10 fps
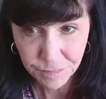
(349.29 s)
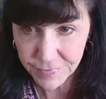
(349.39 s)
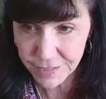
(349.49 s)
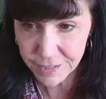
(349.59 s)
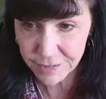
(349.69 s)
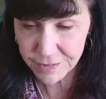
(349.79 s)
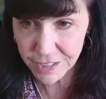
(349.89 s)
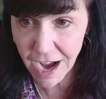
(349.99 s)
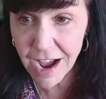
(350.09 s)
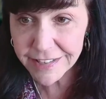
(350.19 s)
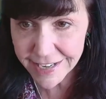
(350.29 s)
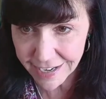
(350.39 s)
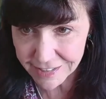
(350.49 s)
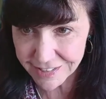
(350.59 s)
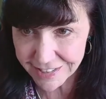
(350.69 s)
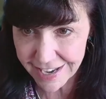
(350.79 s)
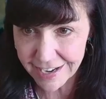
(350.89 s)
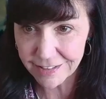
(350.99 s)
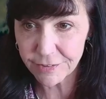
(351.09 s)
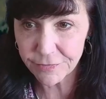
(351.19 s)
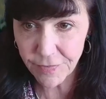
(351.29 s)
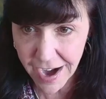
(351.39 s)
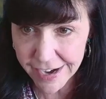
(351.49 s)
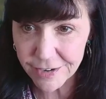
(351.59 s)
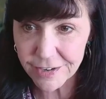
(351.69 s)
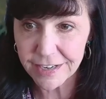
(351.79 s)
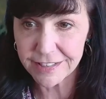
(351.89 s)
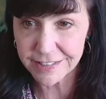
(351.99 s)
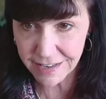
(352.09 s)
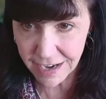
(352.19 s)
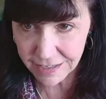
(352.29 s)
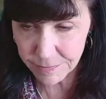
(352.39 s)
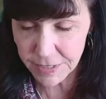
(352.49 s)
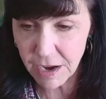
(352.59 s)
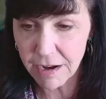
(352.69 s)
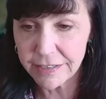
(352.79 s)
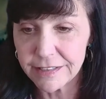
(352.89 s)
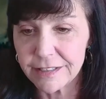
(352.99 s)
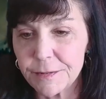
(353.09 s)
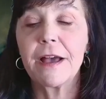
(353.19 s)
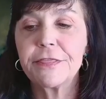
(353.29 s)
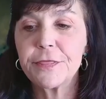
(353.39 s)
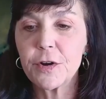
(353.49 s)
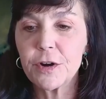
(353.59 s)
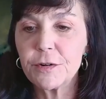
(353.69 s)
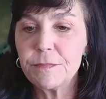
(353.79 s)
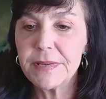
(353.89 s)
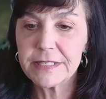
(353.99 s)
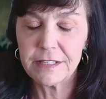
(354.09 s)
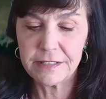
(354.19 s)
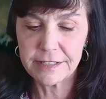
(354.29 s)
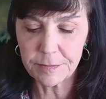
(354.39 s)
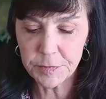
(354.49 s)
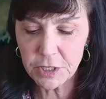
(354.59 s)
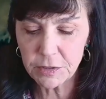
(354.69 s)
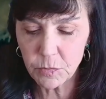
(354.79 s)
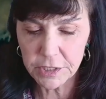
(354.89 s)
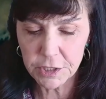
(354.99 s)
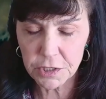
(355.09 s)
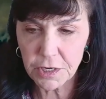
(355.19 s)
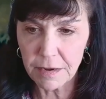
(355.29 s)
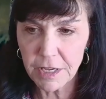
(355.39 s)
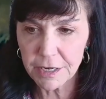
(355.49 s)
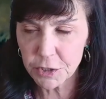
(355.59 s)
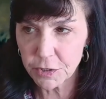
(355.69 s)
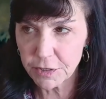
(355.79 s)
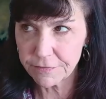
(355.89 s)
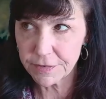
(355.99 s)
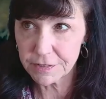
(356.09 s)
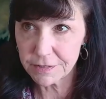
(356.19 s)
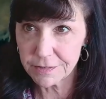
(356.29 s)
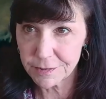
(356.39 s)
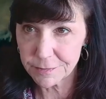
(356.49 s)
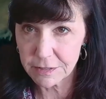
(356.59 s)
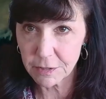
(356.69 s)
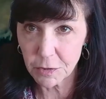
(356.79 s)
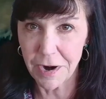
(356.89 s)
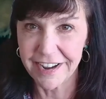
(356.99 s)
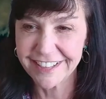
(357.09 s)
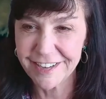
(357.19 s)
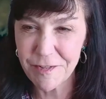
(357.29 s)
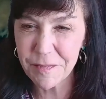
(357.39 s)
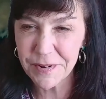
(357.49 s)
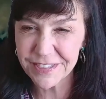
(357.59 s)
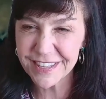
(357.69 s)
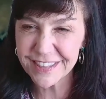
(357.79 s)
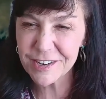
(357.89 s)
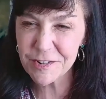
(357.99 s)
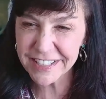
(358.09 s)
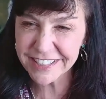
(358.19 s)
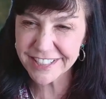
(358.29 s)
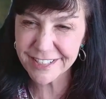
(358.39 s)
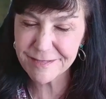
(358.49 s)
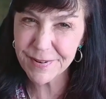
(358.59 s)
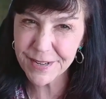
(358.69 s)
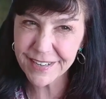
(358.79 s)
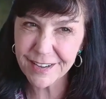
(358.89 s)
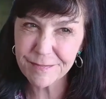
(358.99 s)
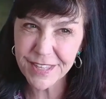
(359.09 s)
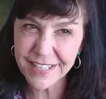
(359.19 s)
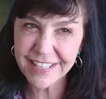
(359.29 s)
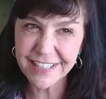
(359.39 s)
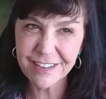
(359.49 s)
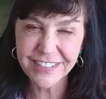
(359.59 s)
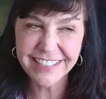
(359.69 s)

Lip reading: the context and the fire and the setting behind it. A third misconception, which I'm not sure if this is still within the question, but I'm thinking of it